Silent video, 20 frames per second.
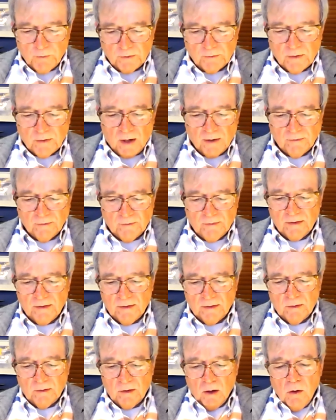
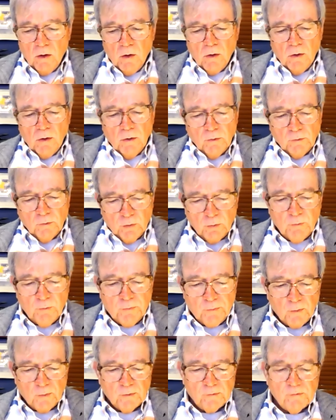nineteen,
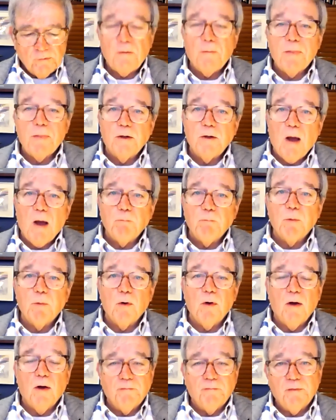two-thirds of the number
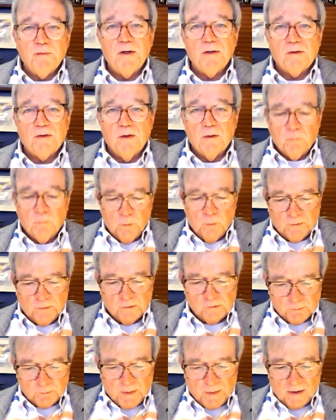afflicted with the
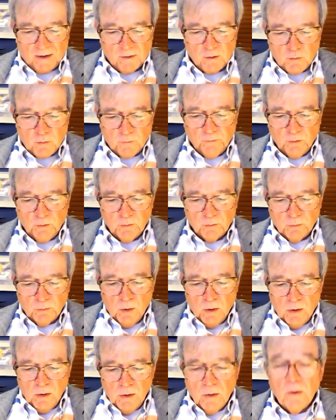Spanish flu.
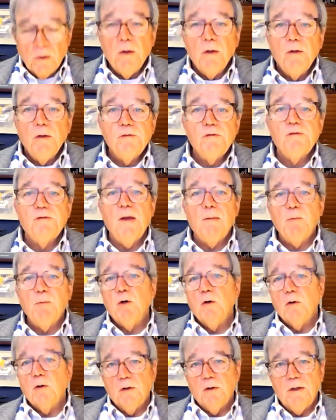
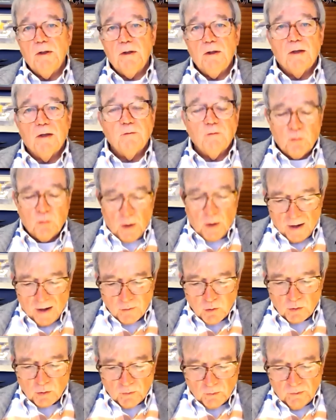Similarly and
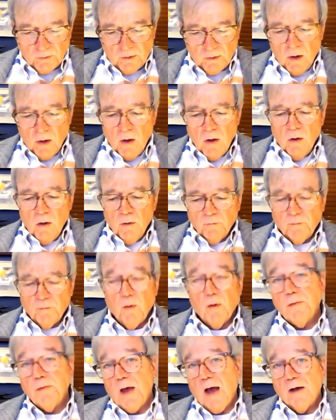tragically,
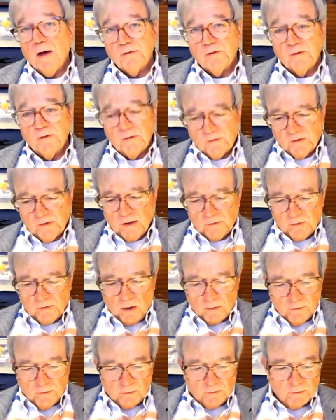four thousand six
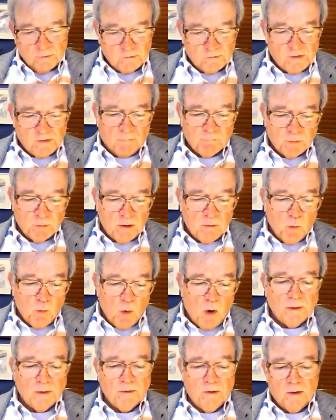hundred
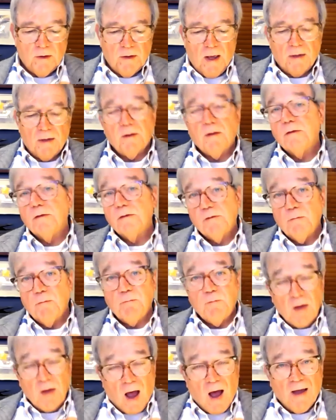seventy-one Connecticutans have
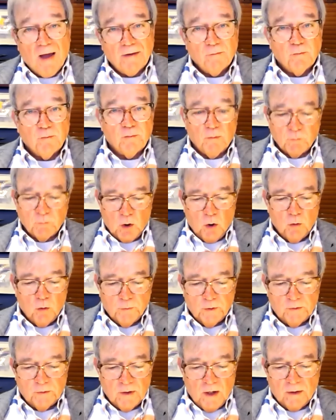died from
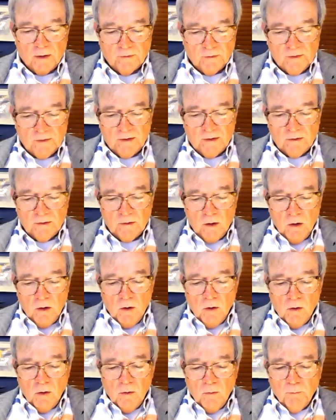COVID nineteen,
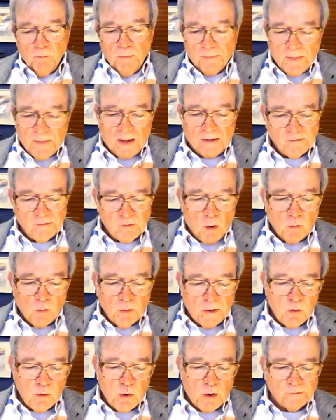but that's only
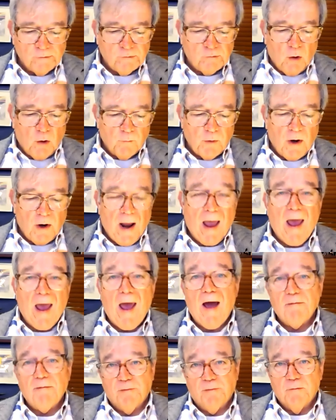just over
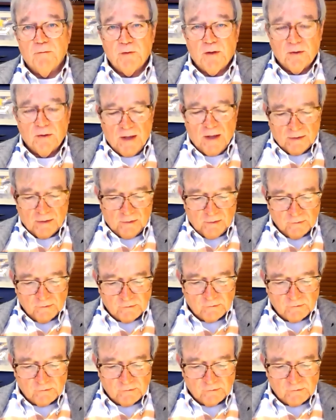half of Connecticut's